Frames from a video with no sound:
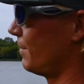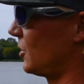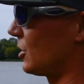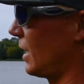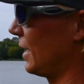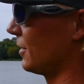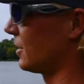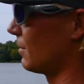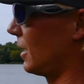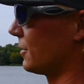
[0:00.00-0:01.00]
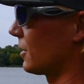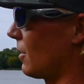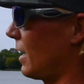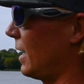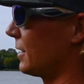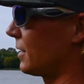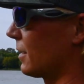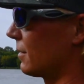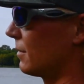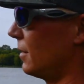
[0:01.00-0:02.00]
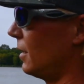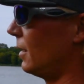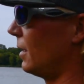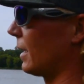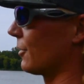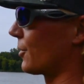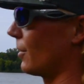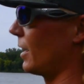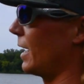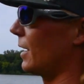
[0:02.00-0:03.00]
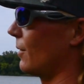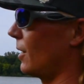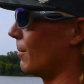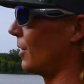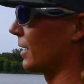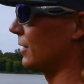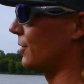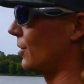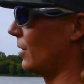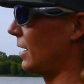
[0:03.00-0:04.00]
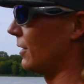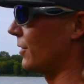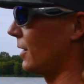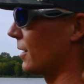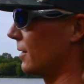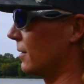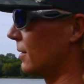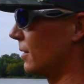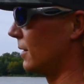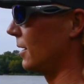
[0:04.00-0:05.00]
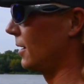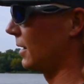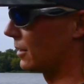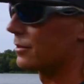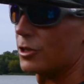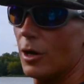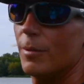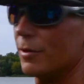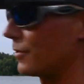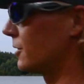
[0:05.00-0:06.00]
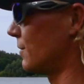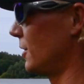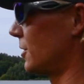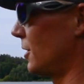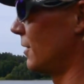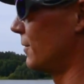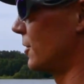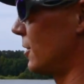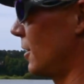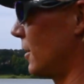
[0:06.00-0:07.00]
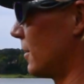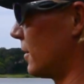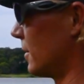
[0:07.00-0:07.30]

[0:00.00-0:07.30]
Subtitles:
just endless amounts of grass. I can throw it anywhere, bring it through anything, and it'll show me if there's fish there for sure.